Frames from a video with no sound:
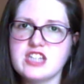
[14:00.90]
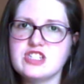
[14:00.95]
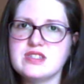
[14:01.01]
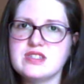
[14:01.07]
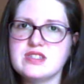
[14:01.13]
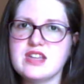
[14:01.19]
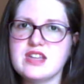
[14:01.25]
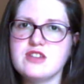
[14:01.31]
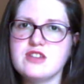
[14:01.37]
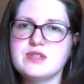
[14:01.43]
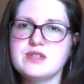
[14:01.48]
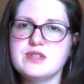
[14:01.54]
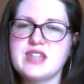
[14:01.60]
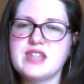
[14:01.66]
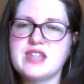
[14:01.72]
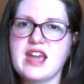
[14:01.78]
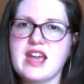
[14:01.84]
and you
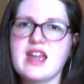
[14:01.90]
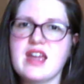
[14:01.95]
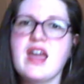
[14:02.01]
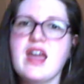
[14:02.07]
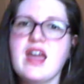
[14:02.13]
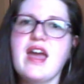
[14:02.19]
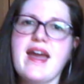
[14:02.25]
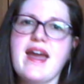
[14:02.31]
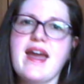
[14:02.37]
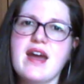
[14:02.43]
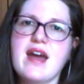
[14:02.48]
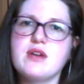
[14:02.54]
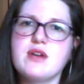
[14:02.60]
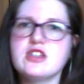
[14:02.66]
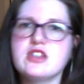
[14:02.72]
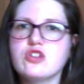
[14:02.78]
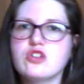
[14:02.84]
say how it
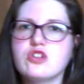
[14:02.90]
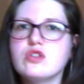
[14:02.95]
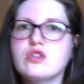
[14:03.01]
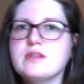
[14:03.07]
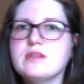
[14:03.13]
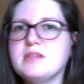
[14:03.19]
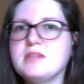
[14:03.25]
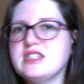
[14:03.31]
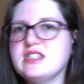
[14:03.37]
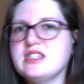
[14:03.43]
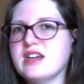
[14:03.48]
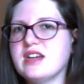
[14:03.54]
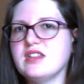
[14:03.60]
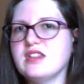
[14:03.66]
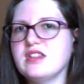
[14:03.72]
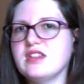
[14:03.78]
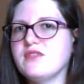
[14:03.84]
could be done in the
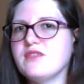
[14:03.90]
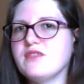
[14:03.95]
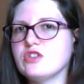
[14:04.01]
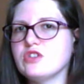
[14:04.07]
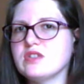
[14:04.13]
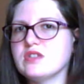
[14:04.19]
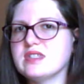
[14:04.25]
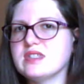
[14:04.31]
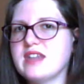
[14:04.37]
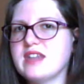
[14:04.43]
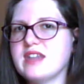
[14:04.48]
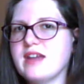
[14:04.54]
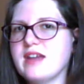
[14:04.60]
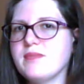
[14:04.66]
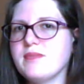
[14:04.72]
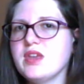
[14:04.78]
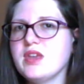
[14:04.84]
future instead.
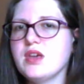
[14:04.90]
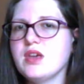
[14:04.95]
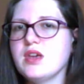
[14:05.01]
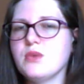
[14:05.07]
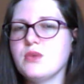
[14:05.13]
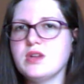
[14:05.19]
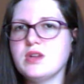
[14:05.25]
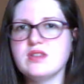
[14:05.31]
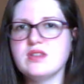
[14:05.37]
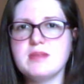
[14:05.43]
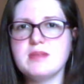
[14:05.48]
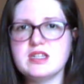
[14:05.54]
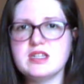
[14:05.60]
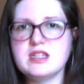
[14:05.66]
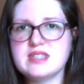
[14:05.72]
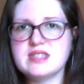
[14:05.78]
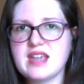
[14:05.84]
When you're
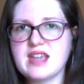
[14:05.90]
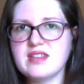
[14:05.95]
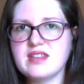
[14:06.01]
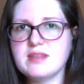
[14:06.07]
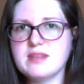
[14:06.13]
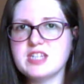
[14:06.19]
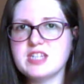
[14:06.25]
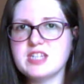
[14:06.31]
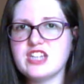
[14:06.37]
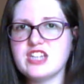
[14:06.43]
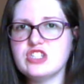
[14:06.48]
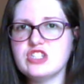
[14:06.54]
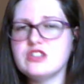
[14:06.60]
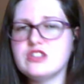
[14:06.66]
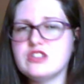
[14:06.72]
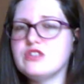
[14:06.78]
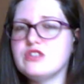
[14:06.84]
saying the limitations, you
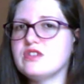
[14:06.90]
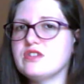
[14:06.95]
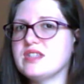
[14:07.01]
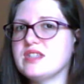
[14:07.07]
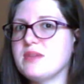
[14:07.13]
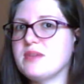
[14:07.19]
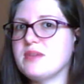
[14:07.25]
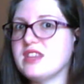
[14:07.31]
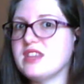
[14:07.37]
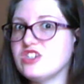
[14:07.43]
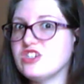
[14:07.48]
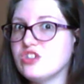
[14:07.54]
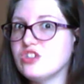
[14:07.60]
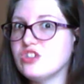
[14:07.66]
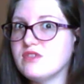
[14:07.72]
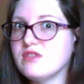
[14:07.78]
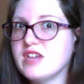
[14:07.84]
don't say what they should have
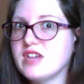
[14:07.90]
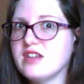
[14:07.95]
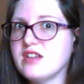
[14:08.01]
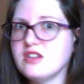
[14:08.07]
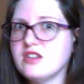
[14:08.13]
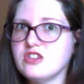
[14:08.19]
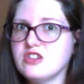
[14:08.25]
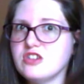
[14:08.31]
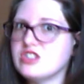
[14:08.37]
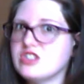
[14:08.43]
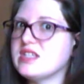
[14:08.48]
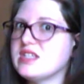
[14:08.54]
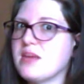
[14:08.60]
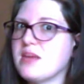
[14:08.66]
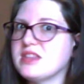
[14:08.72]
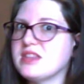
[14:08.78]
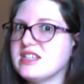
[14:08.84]
done, you just say what
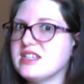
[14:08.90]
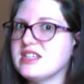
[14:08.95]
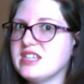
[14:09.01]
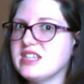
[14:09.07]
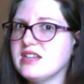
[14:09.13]
they did.